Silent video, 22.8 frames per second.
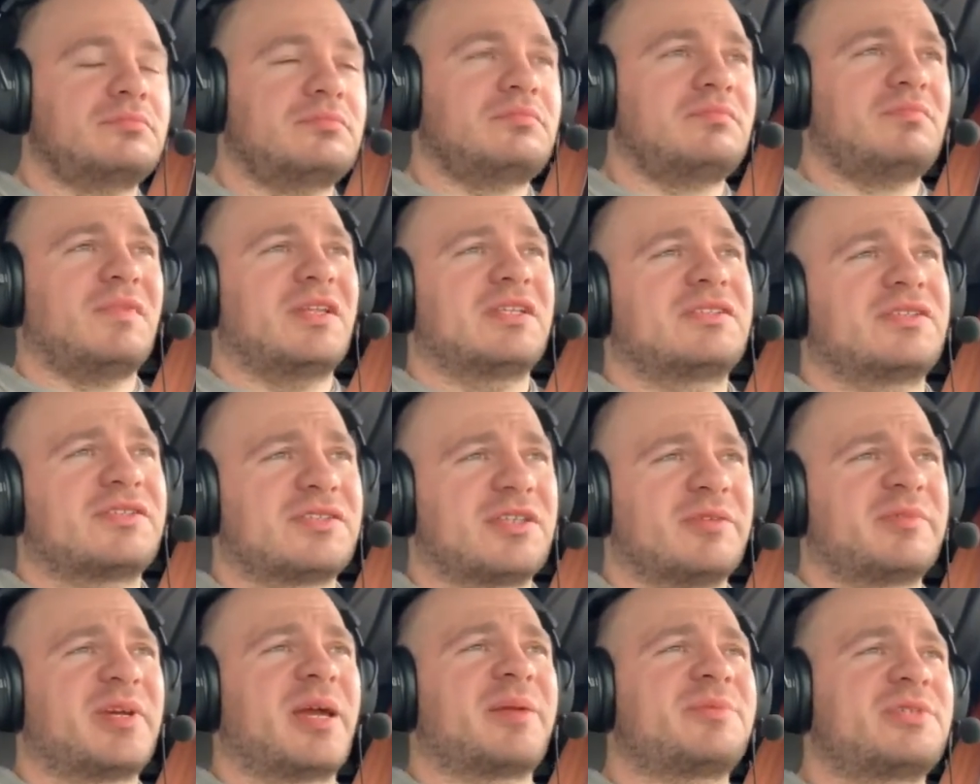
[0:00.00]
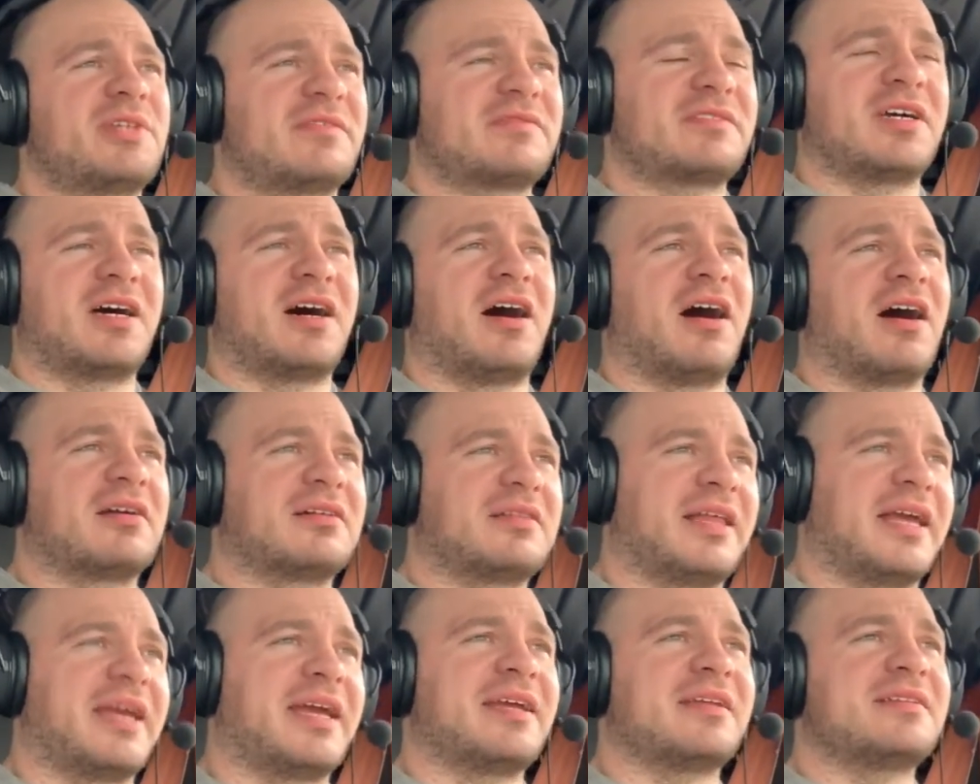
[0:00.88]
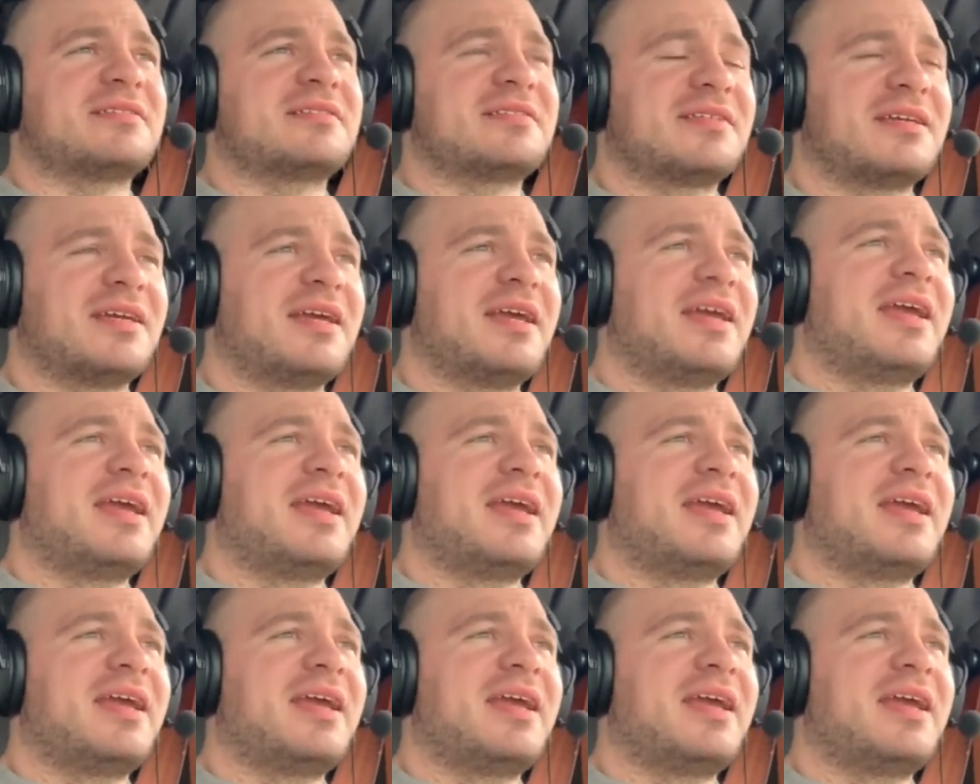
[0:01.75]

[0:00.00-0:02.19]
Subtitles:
So sometimes you have to hog lanes,